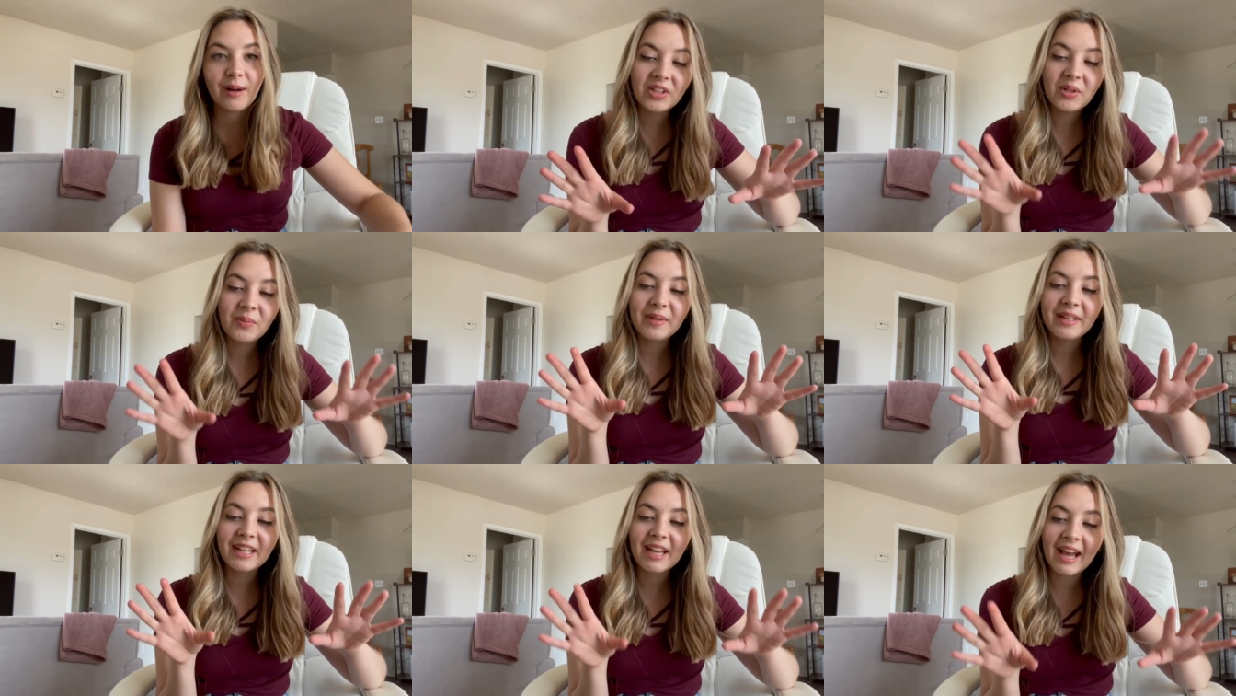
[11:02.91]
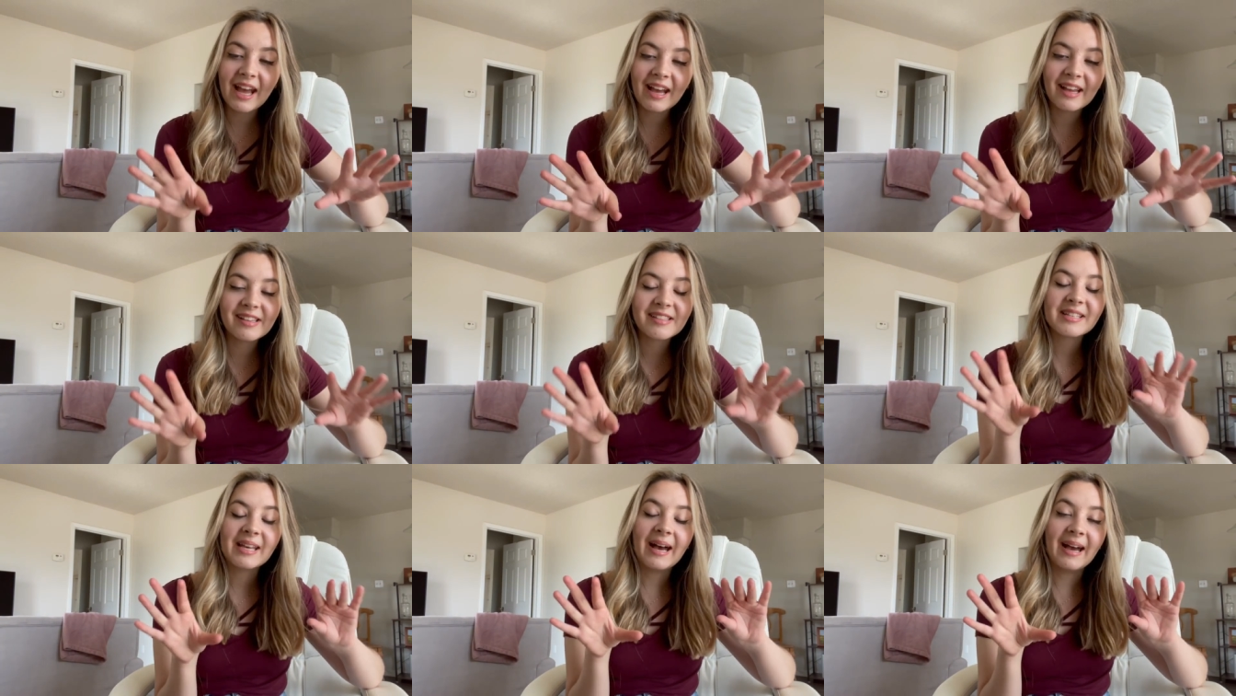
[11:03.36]
Filming
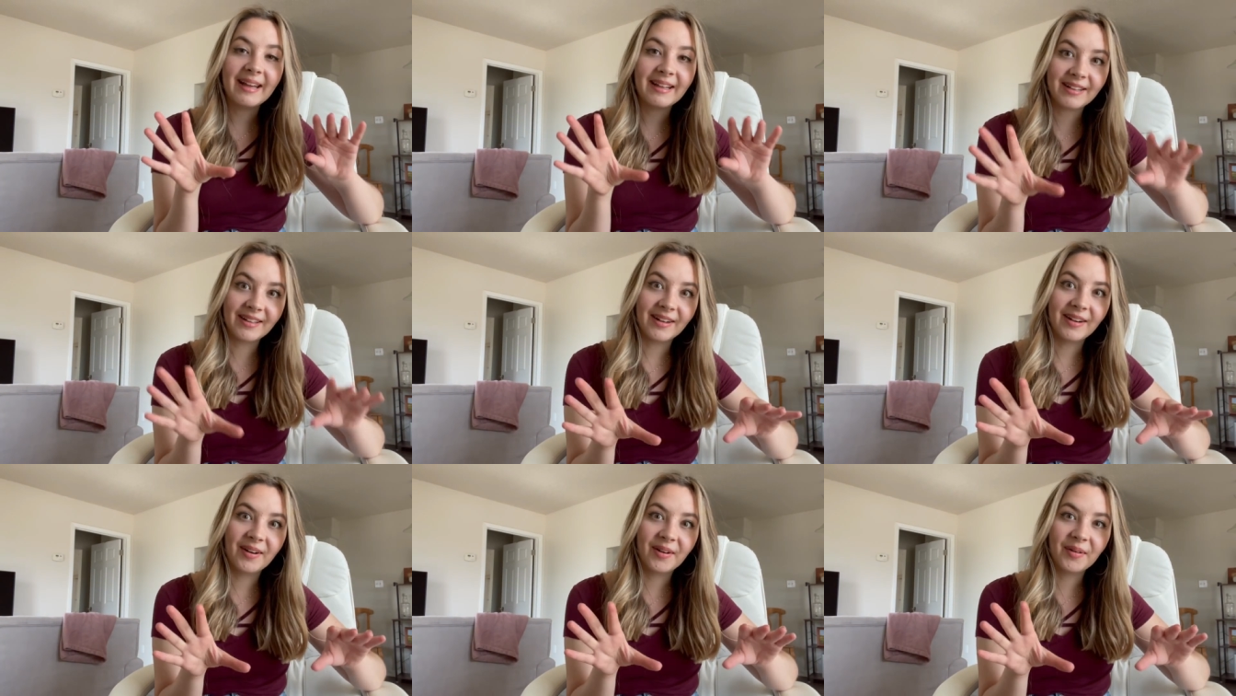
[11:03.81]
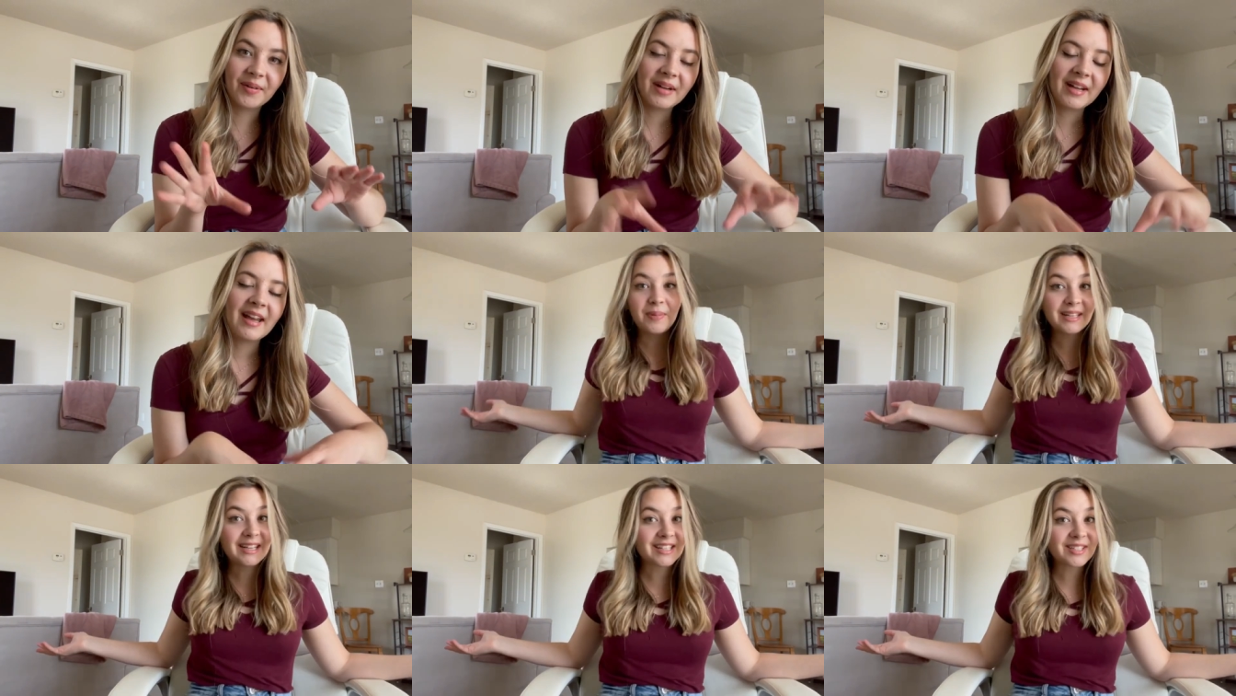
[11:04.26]
as I go.
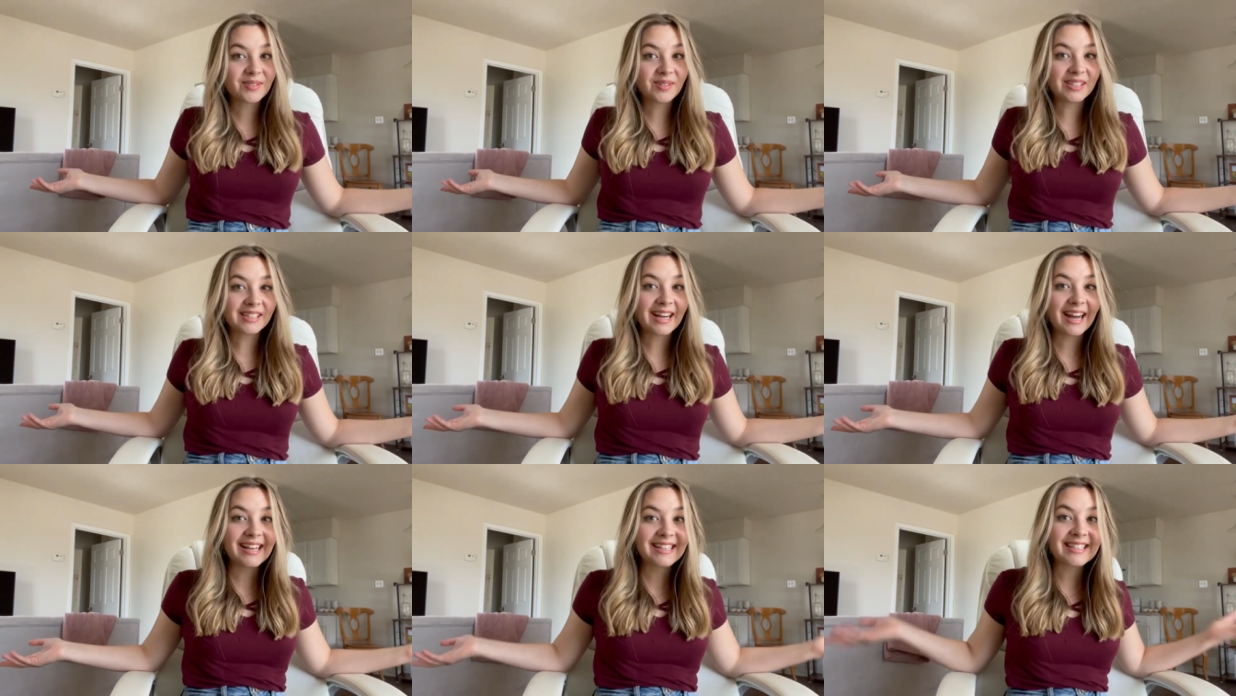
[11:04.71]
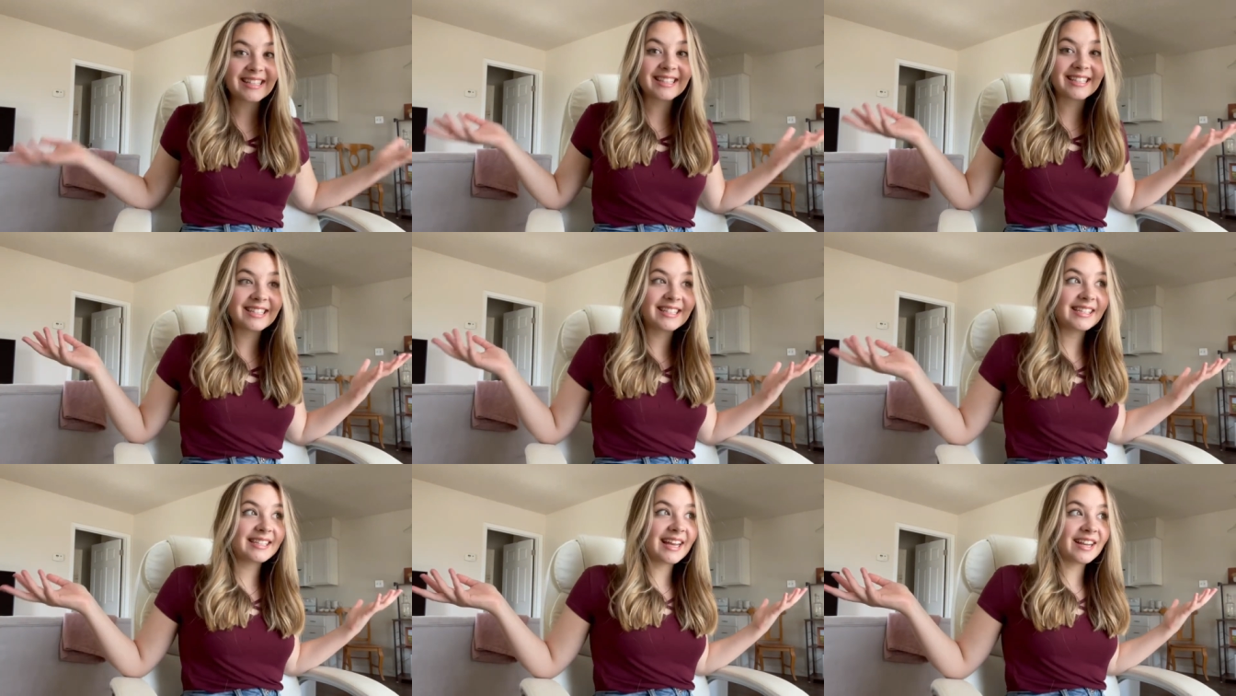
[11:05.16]
But guess what guys,
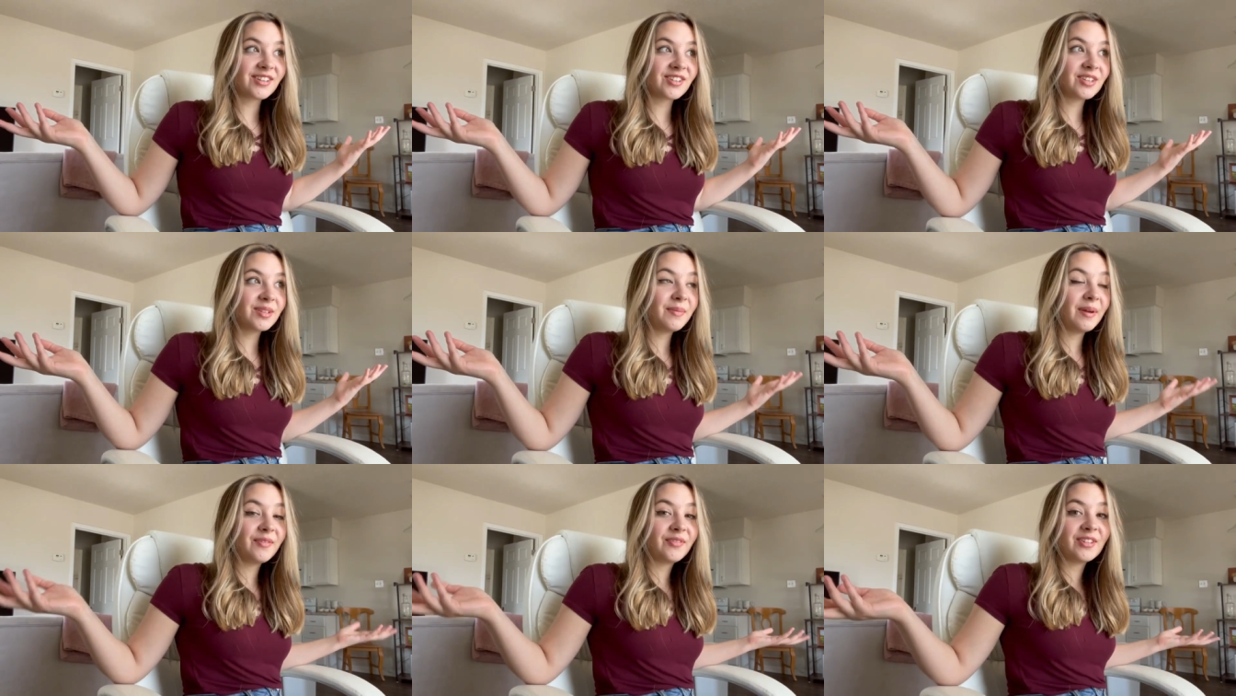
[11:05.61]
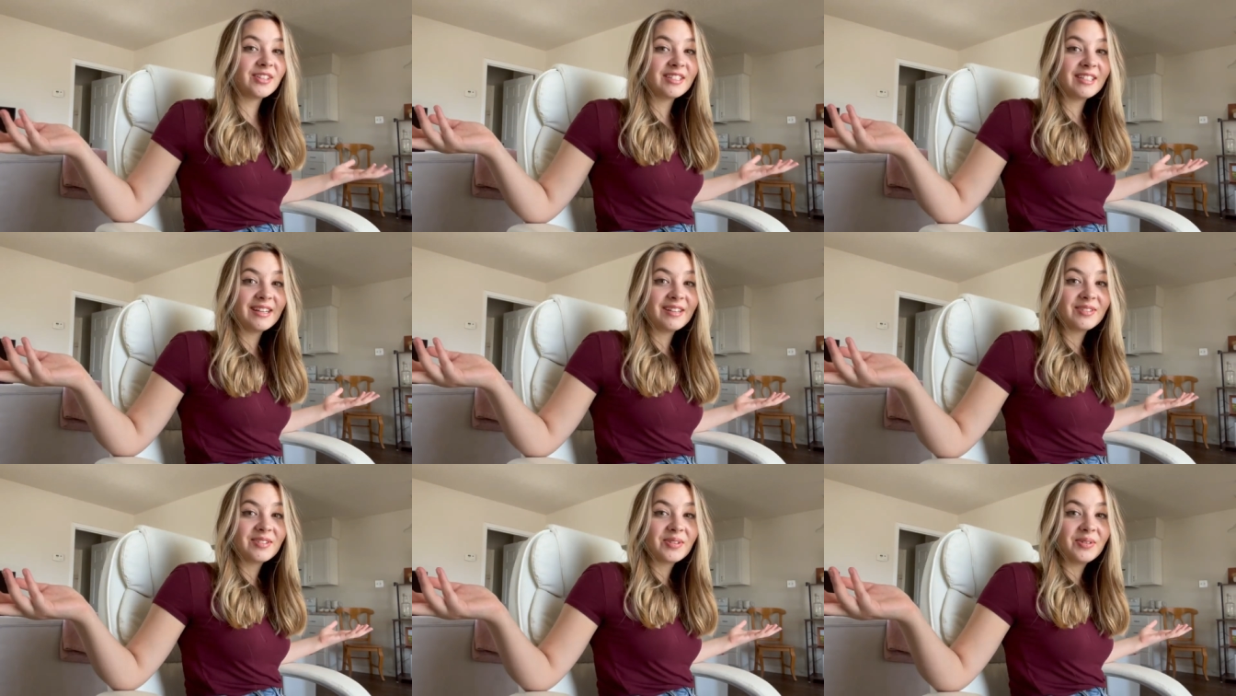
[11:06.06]
this is actually my first
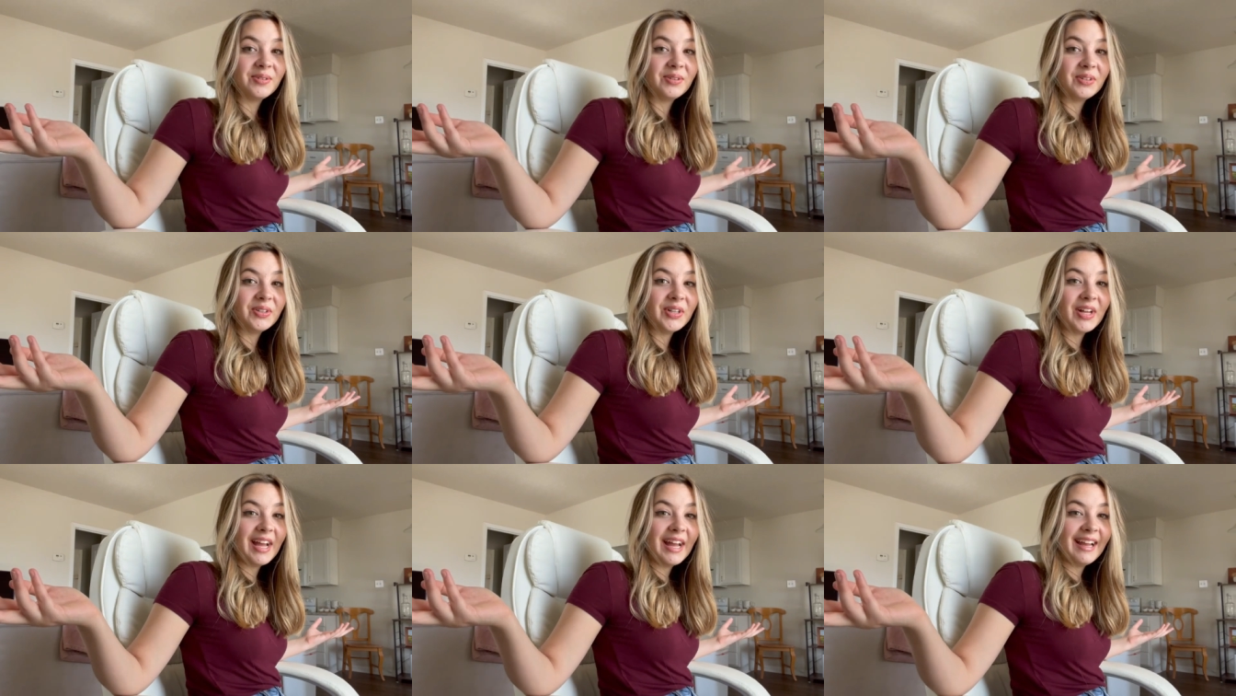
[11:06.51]
day of school,